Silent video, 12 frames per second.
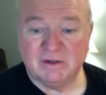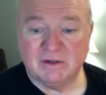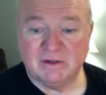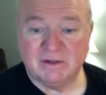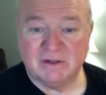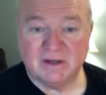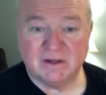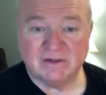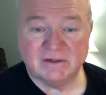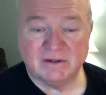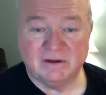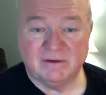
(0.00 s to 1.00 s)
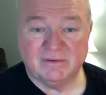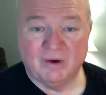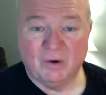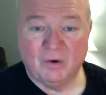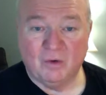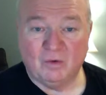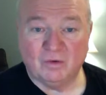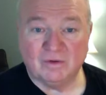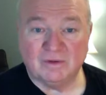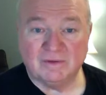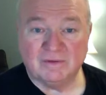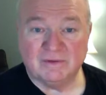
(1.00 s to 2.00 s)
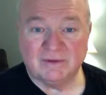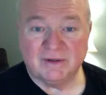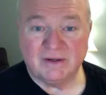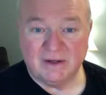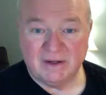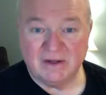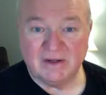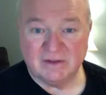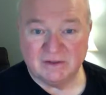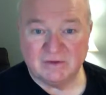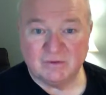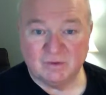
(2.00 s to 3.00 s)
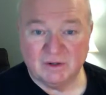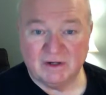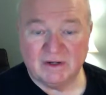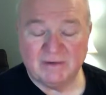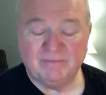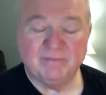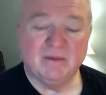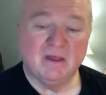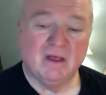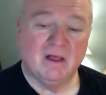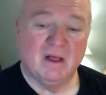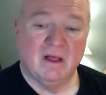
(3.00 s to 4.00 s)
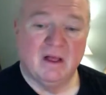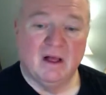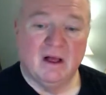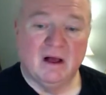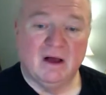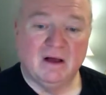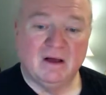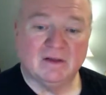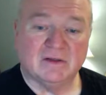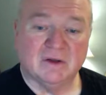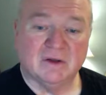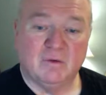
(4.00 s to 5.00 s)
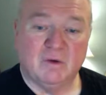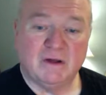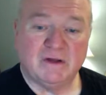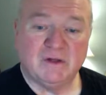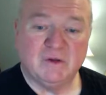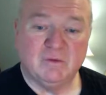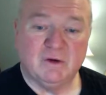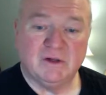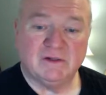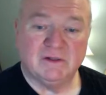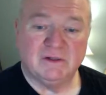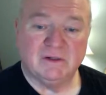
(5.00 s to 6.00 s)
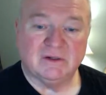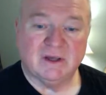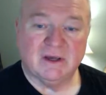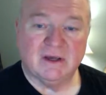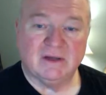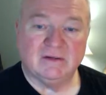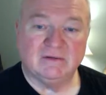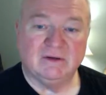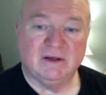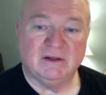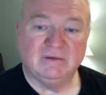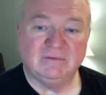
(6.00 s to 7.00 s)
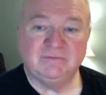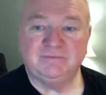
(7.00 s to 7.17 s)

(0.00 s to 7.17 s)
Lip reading: test of old. It is really. So what do you want to look at? Well,